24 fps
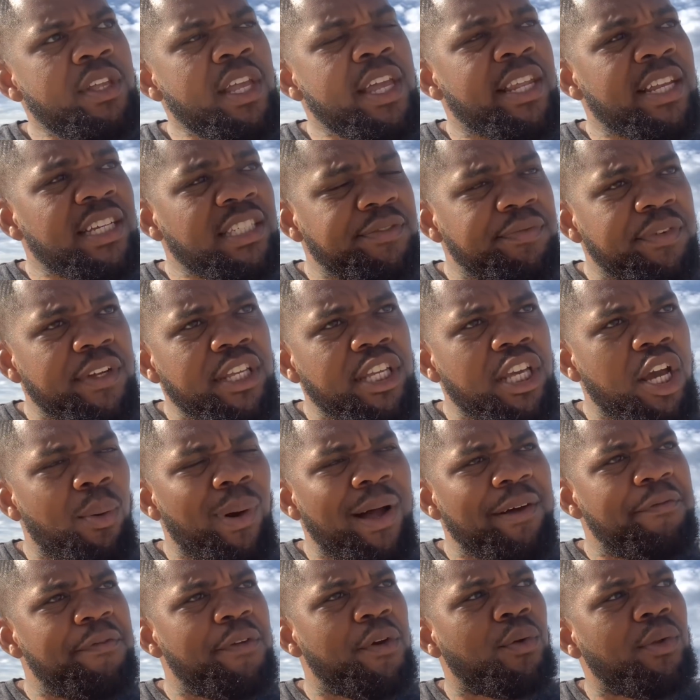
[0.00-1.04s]
in this video,
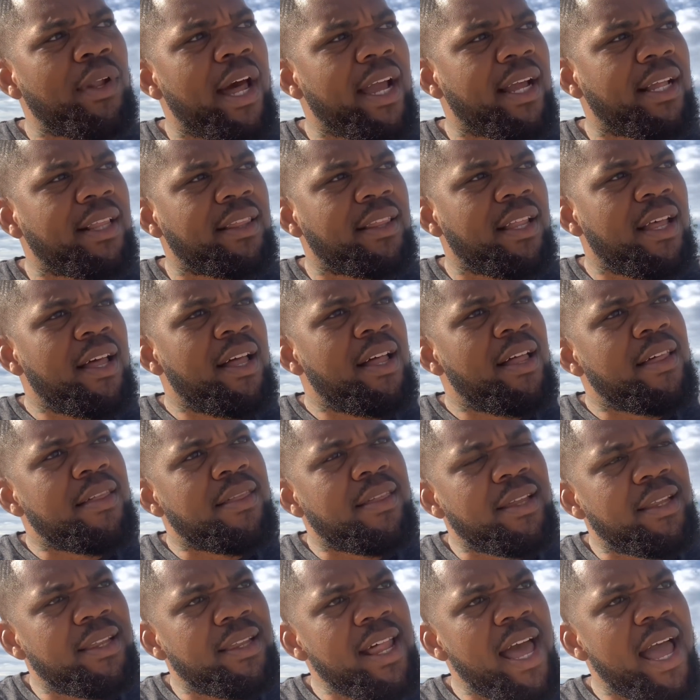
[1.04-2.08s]
I feel like
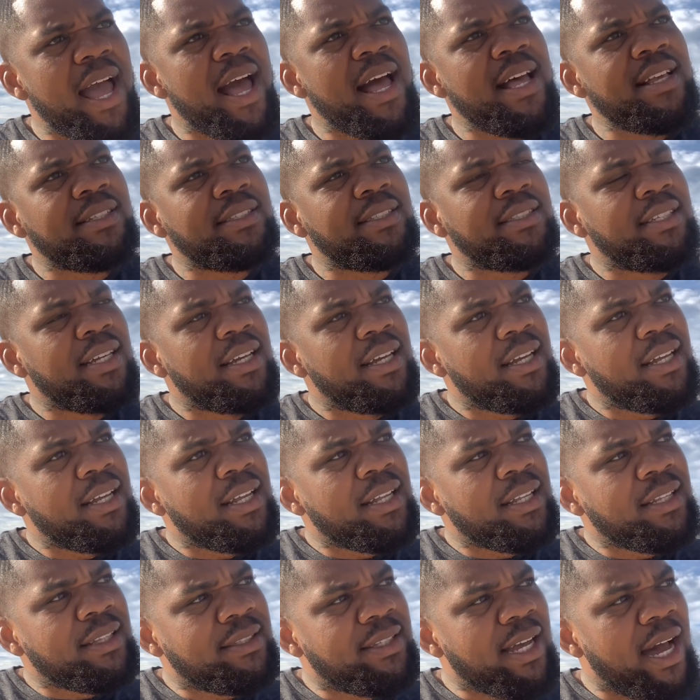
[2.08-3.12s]
the last
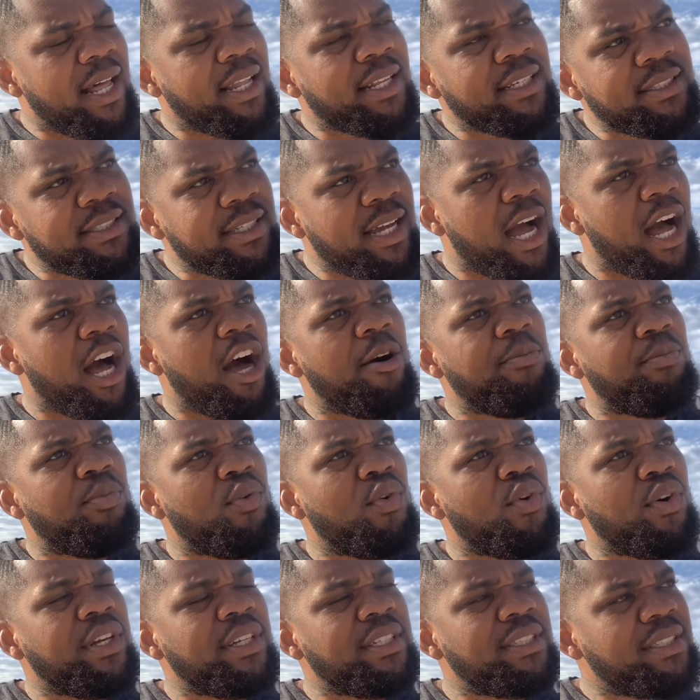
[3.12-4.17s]
Dallas
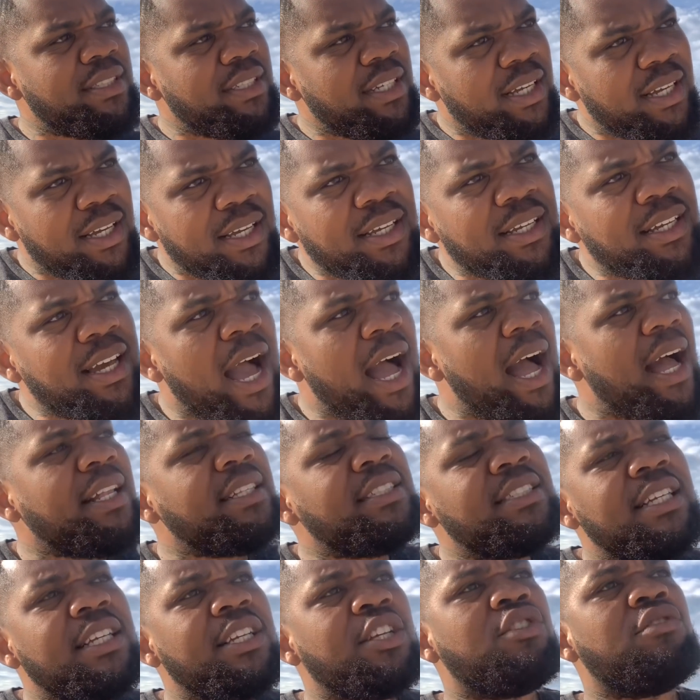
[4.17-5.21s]
Cowboys
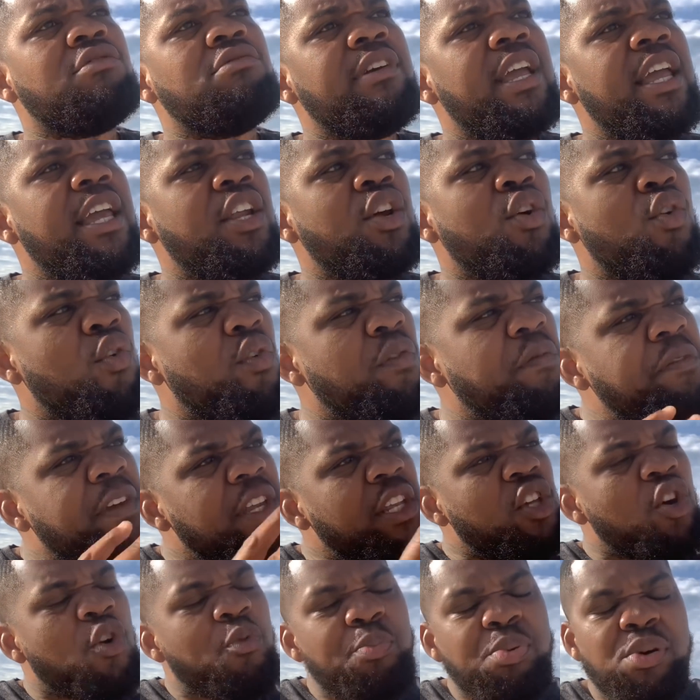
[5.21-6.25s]
content creator or
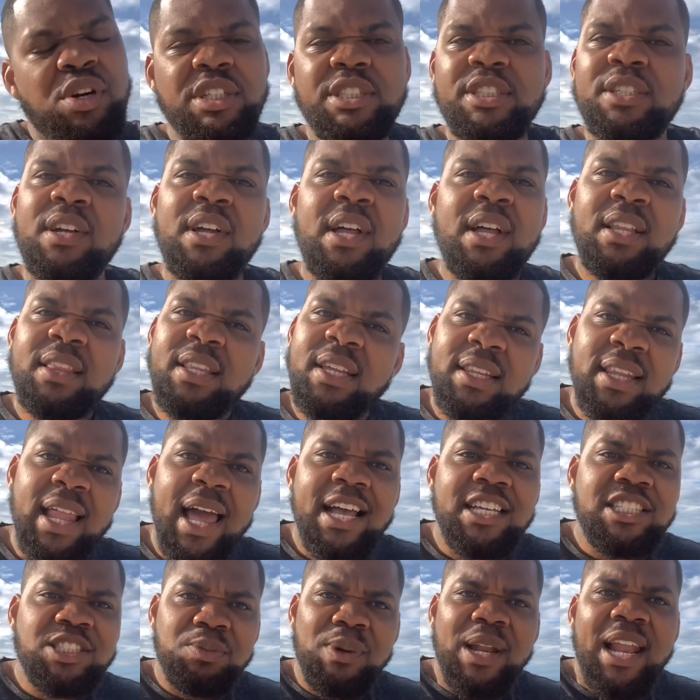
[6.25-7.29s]
video pusher, the
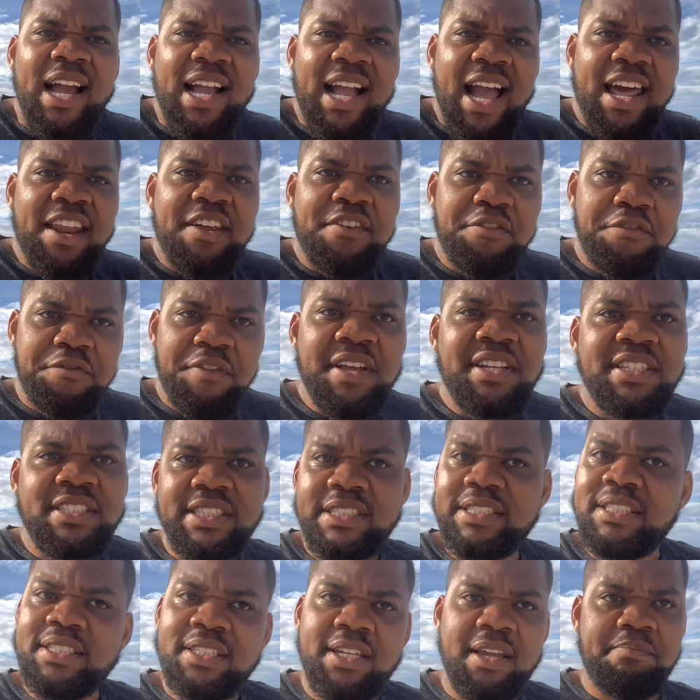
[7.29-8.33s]
last one I gotta face
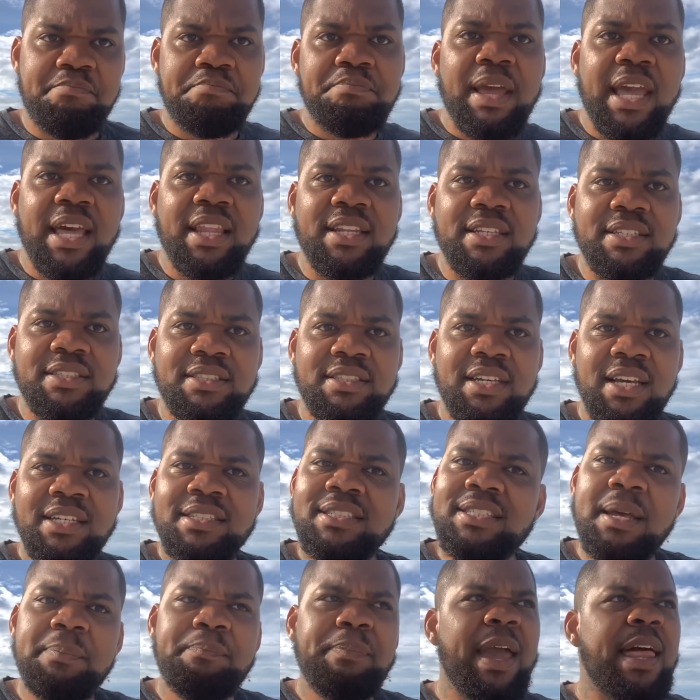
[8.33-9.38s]
is Skip Bayless.
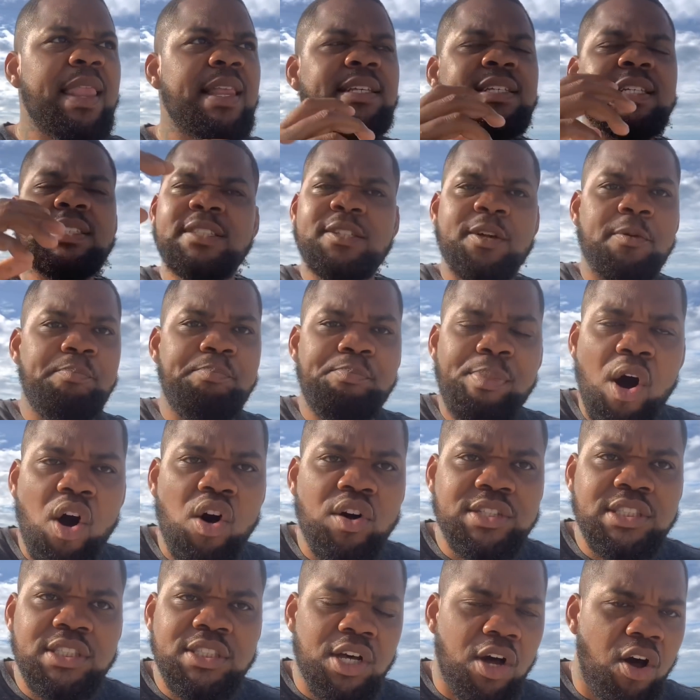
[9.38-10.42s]
Skip Bayless is the
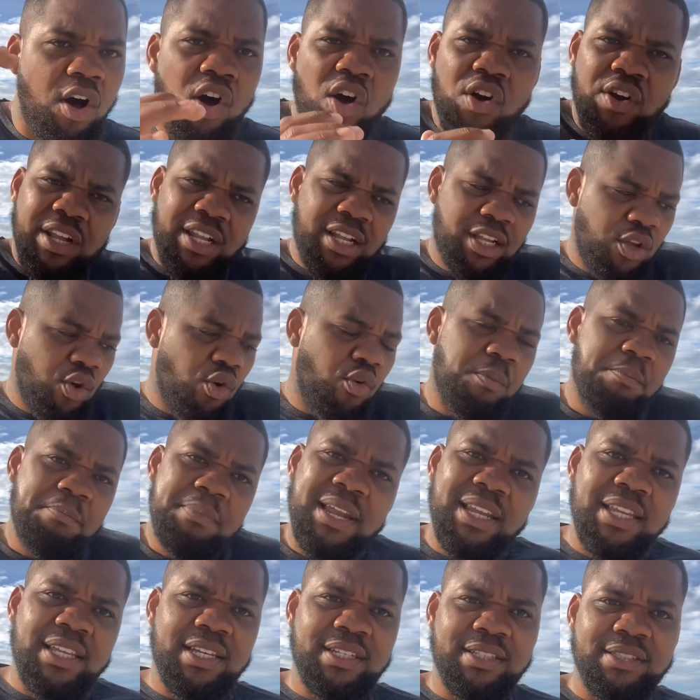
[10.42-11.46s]
boss to all the little
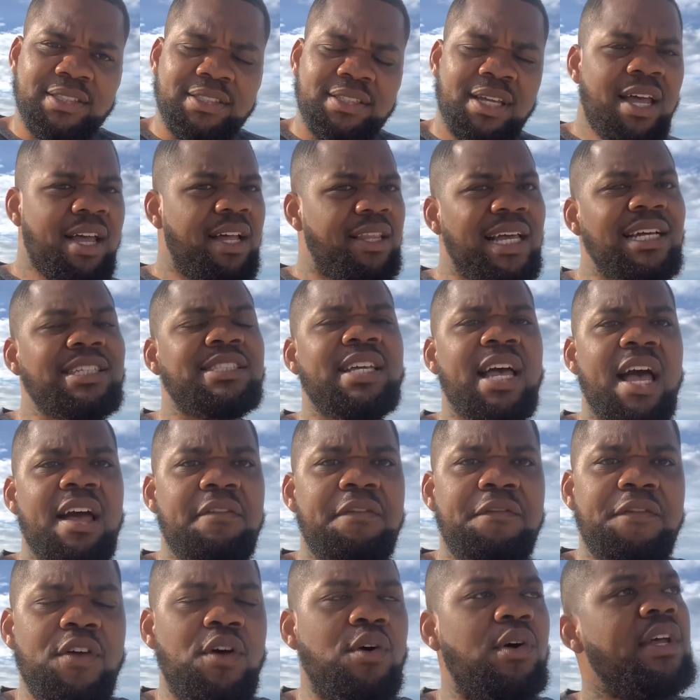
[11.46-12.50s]
minions. That's how I
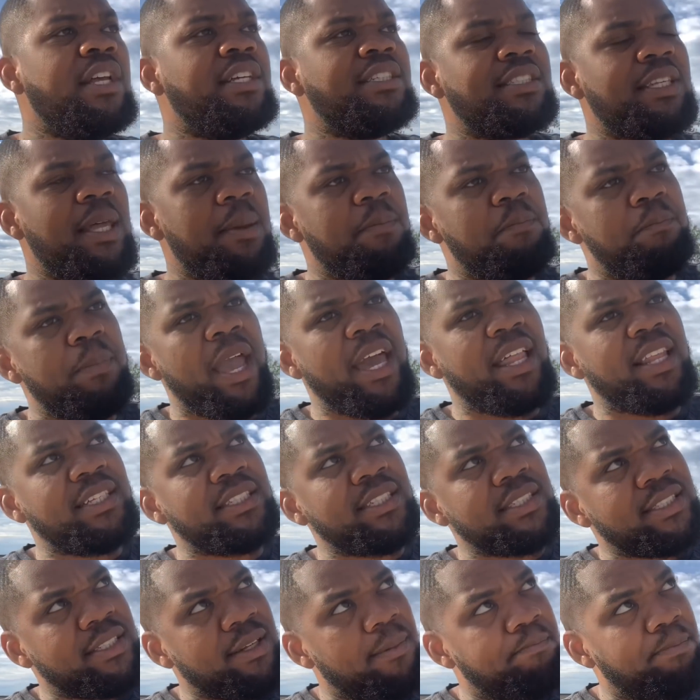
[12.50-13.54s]
feel. Skip
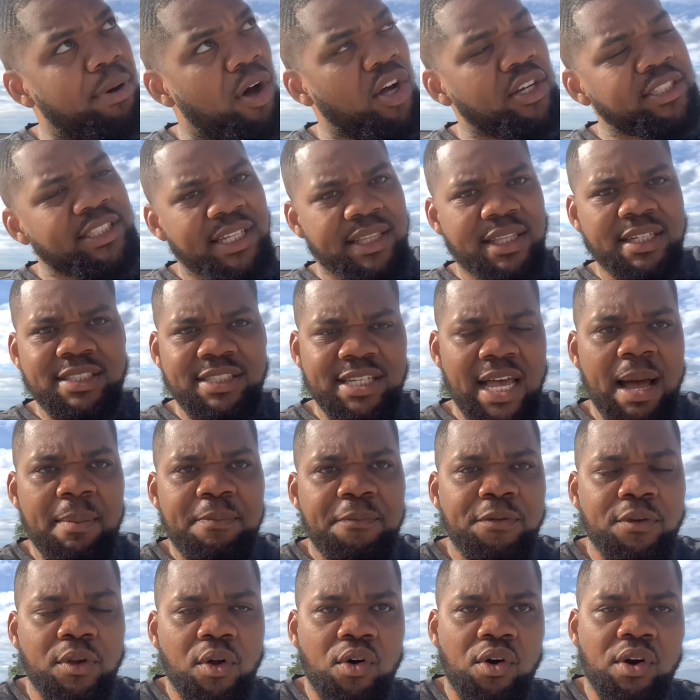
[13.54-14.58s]
Bayless is the boss at the top
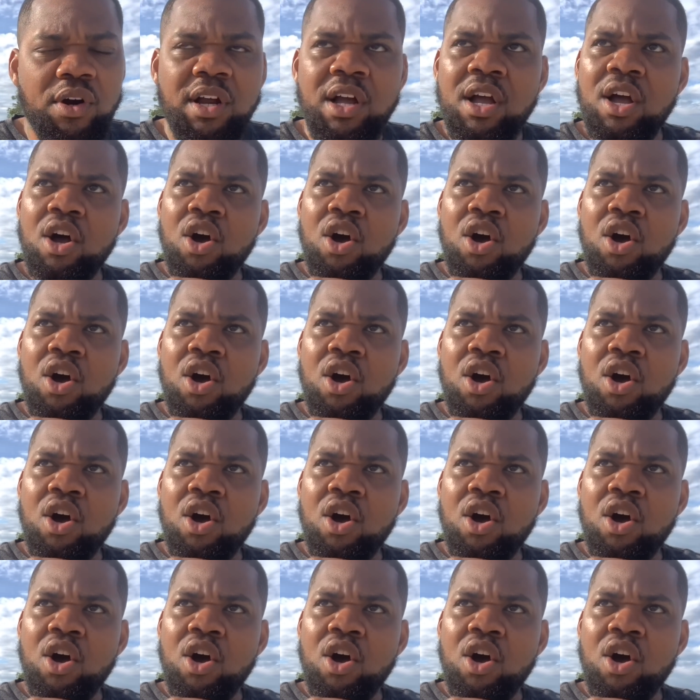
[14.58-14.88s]
floor